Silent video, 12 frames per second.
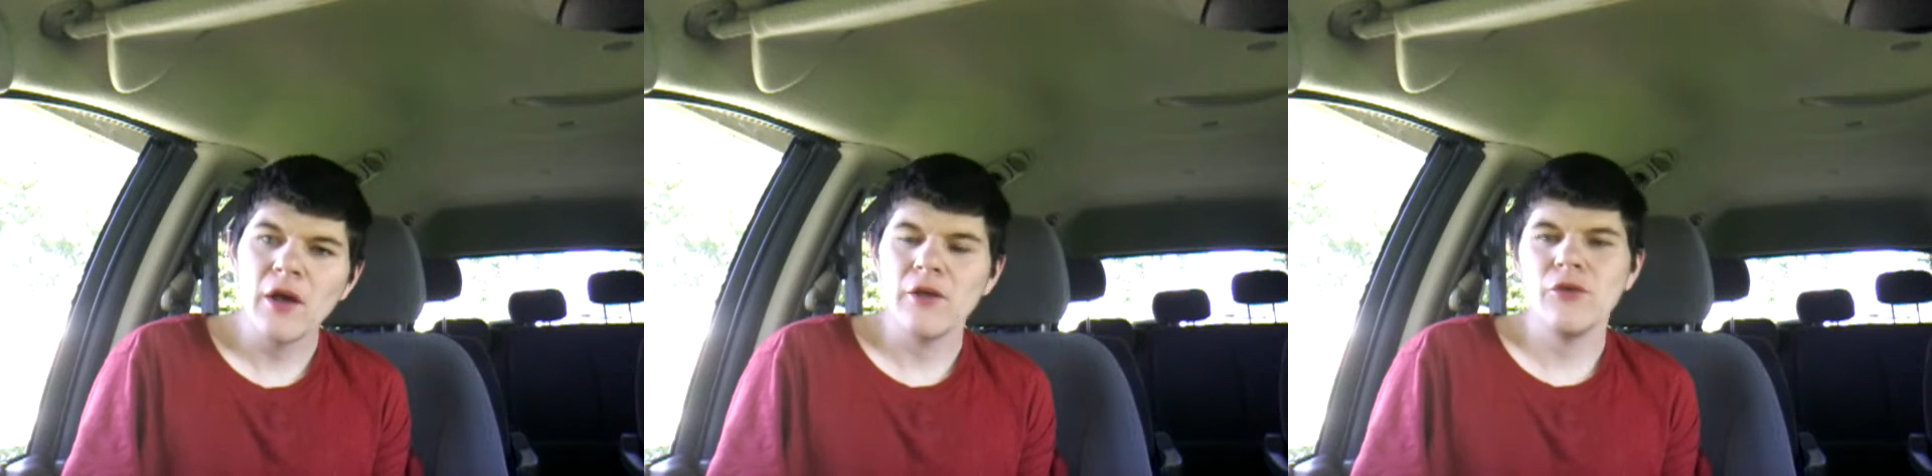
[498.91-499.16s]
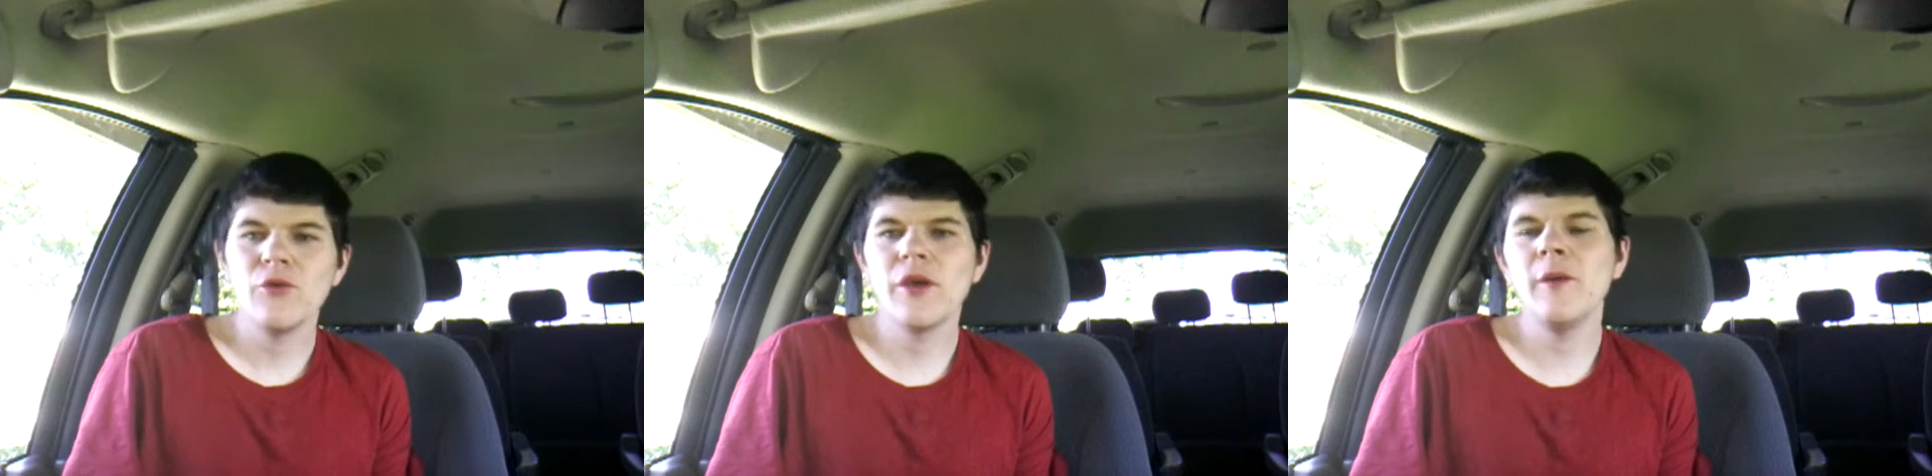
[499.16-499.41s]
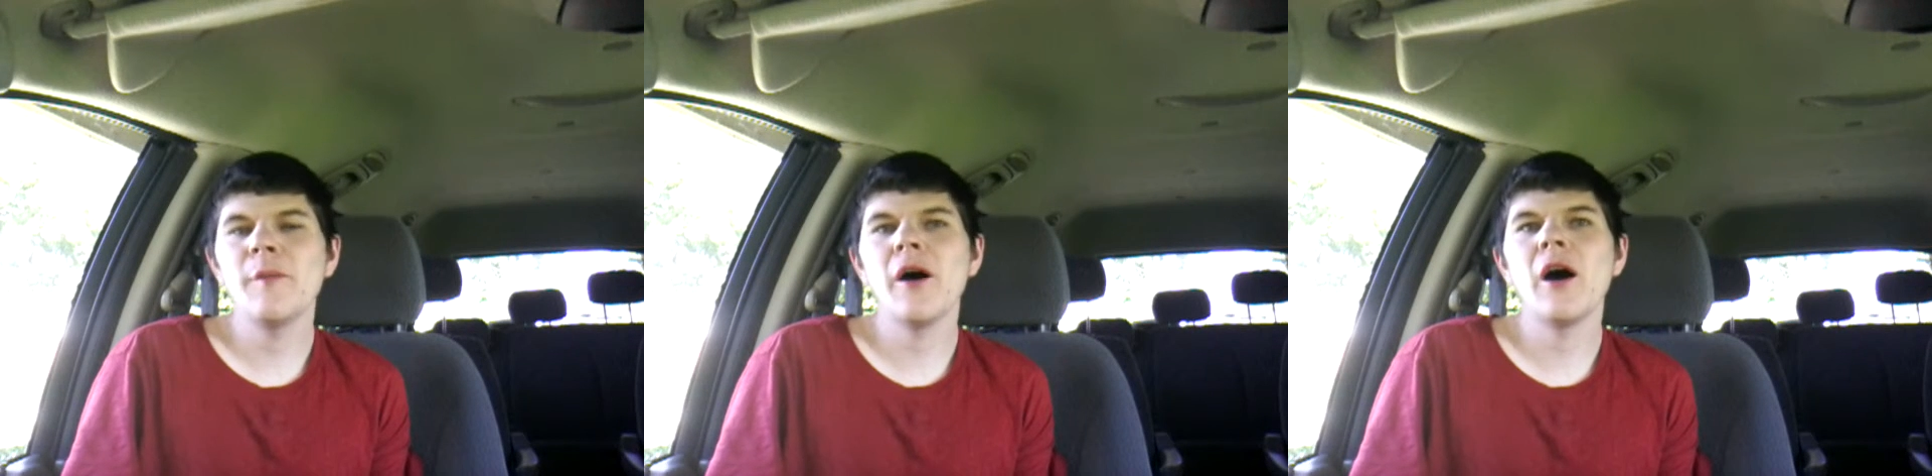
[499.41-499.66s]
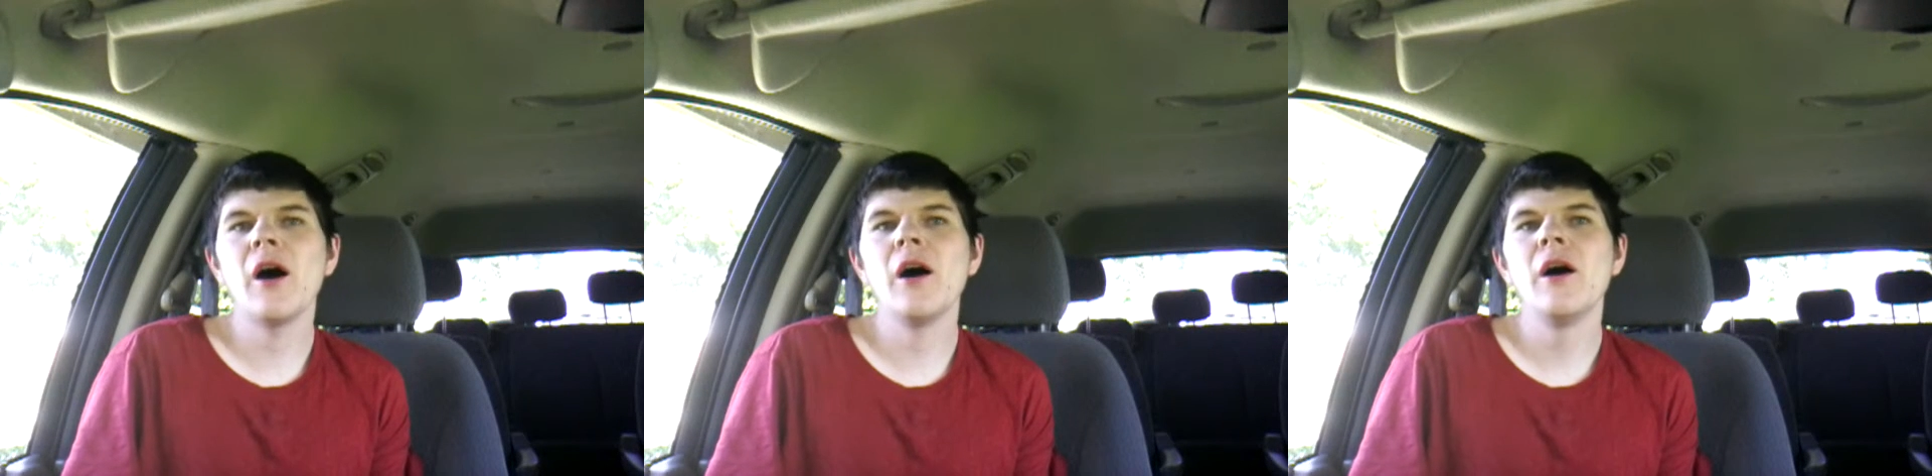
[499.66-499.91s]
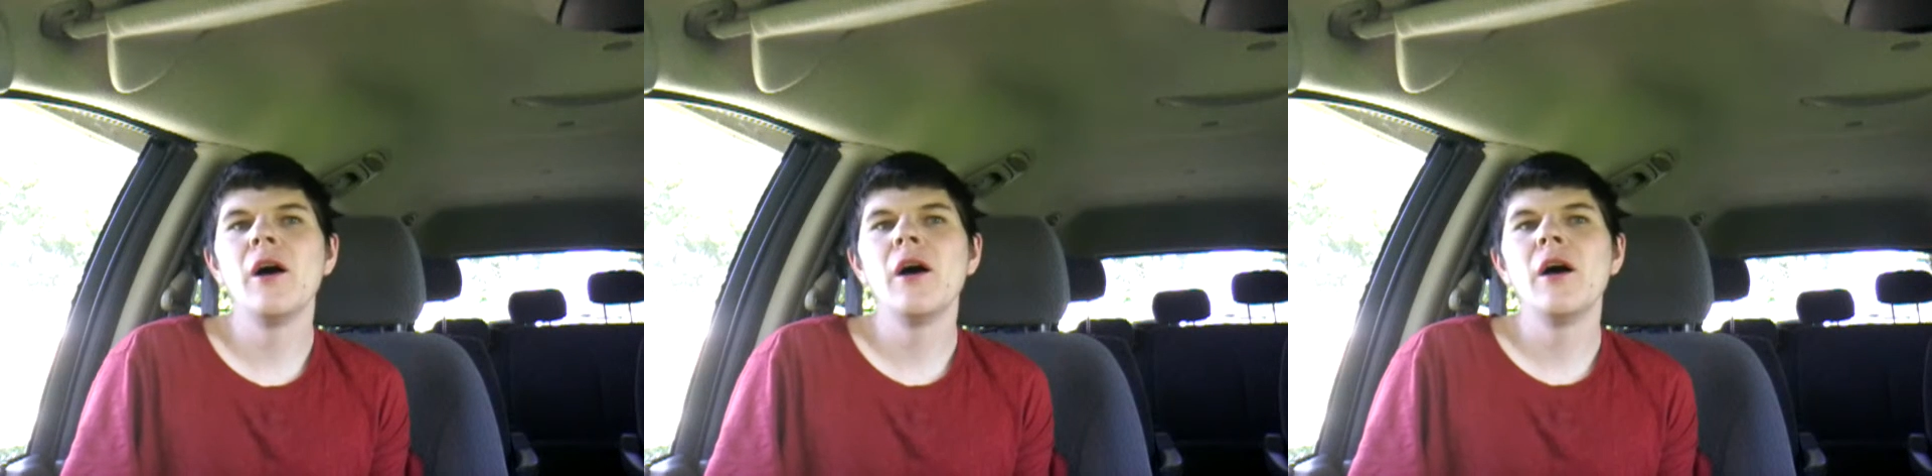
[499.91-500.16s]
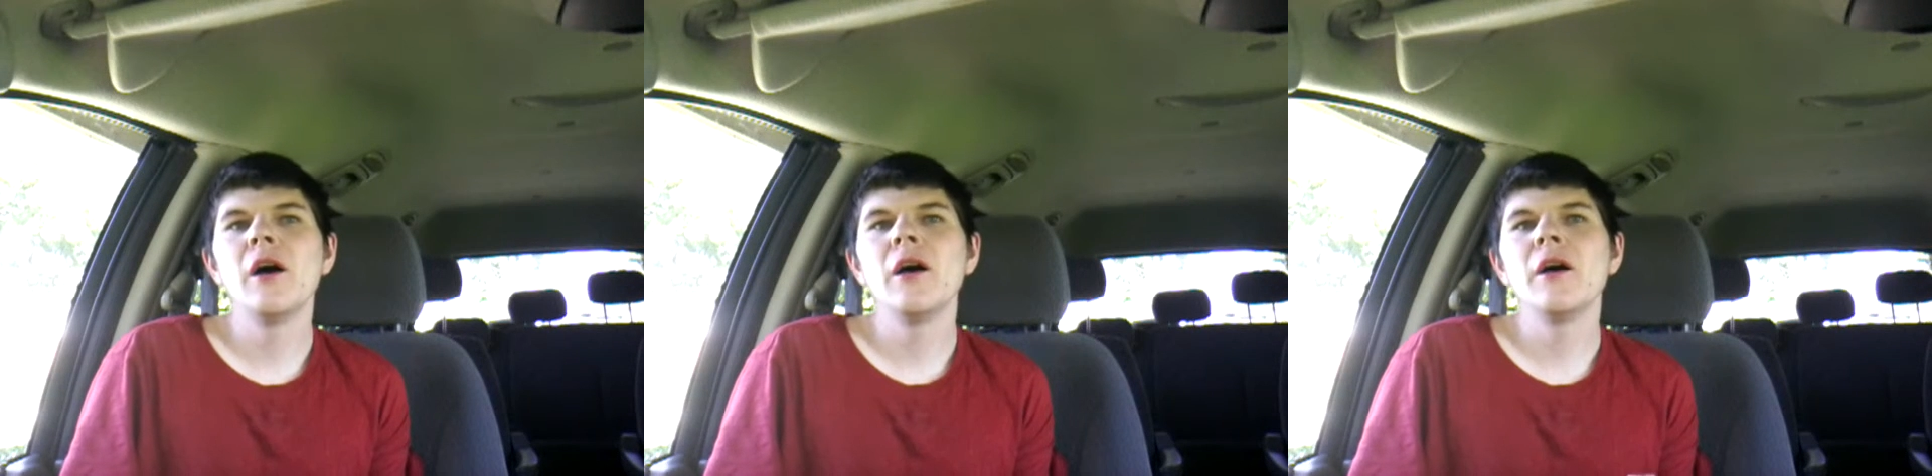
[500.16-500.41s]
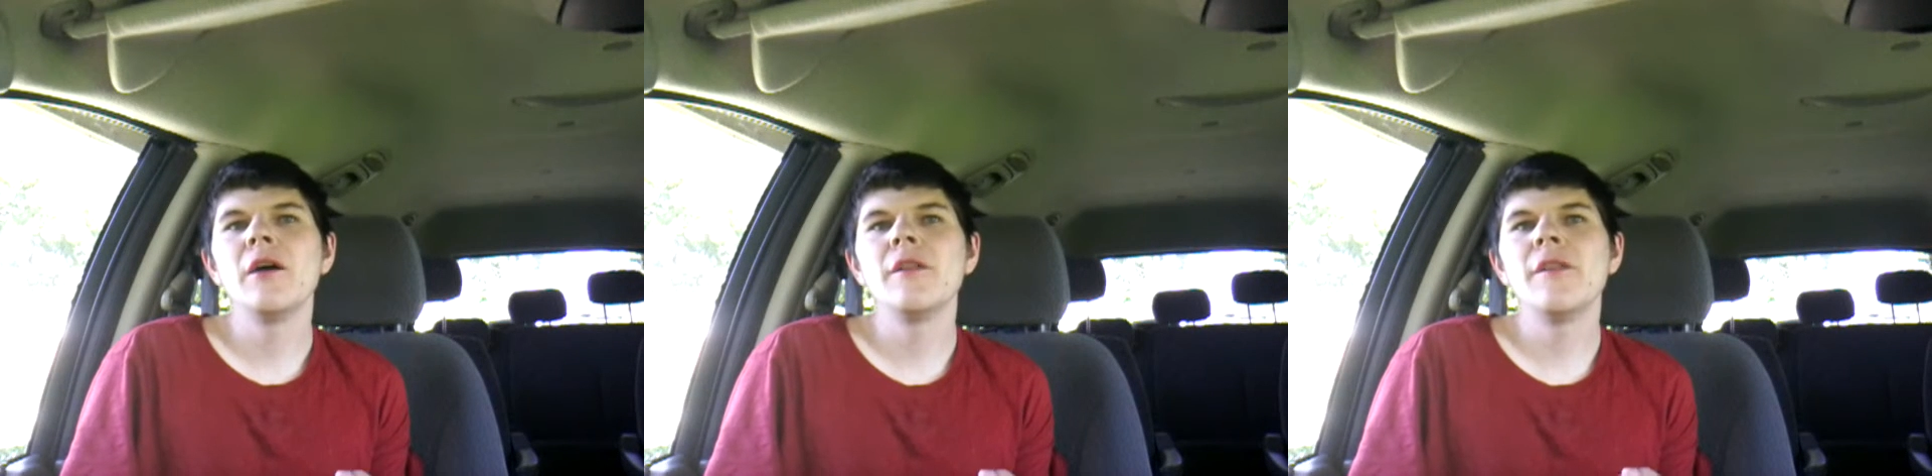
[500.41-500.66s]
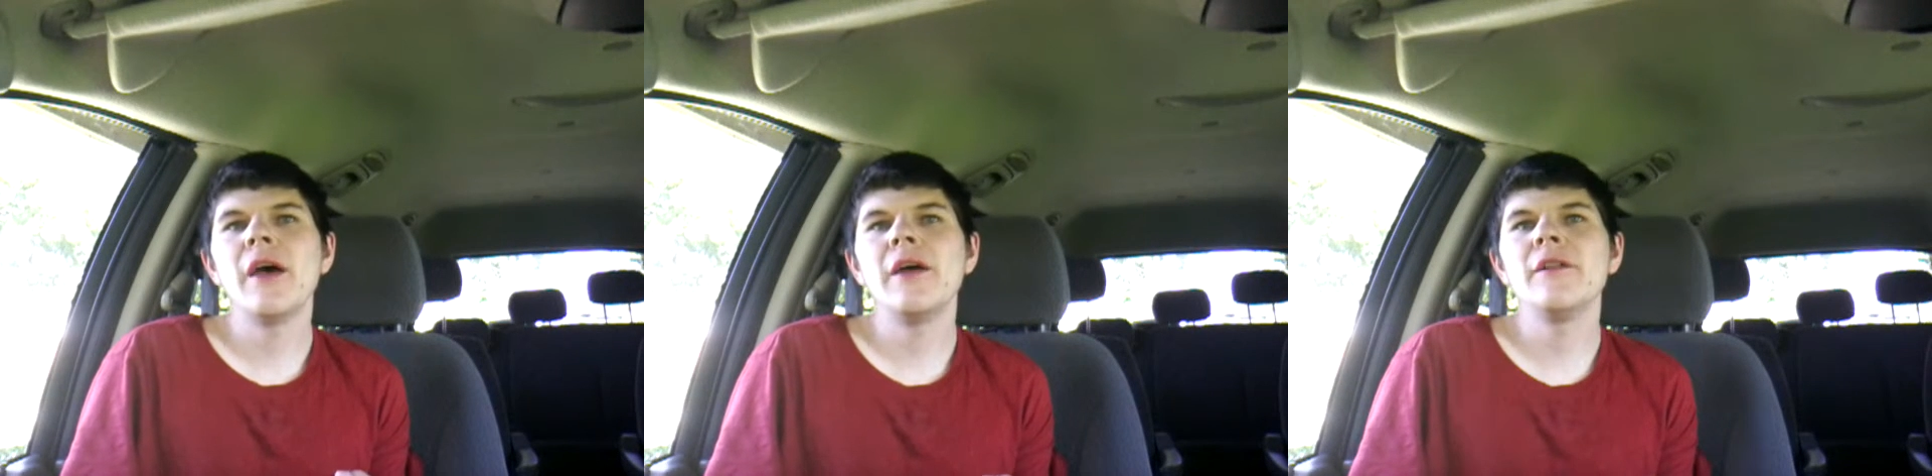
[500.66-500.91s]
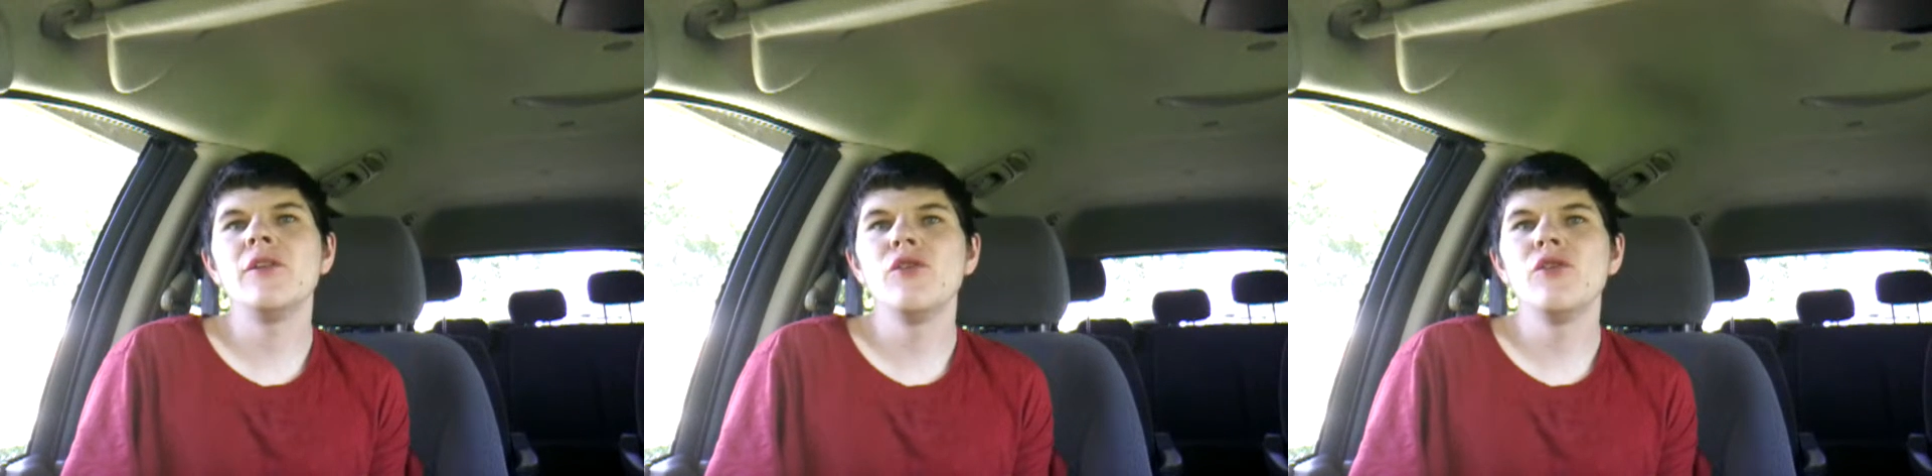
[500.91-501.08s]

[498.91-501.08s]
You keep, then